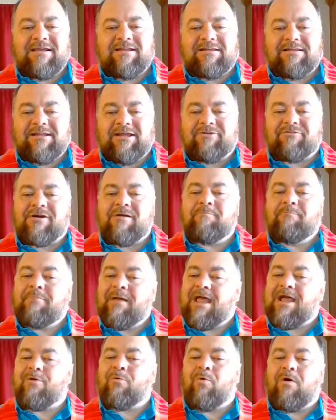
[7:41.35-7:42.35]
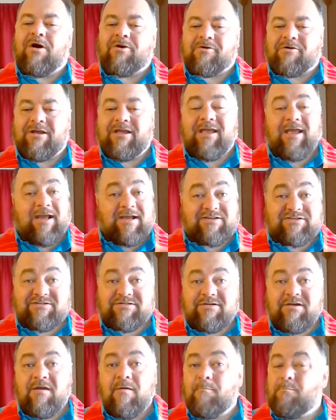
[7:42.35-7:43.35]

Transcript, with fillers: illiterate backwater Hicks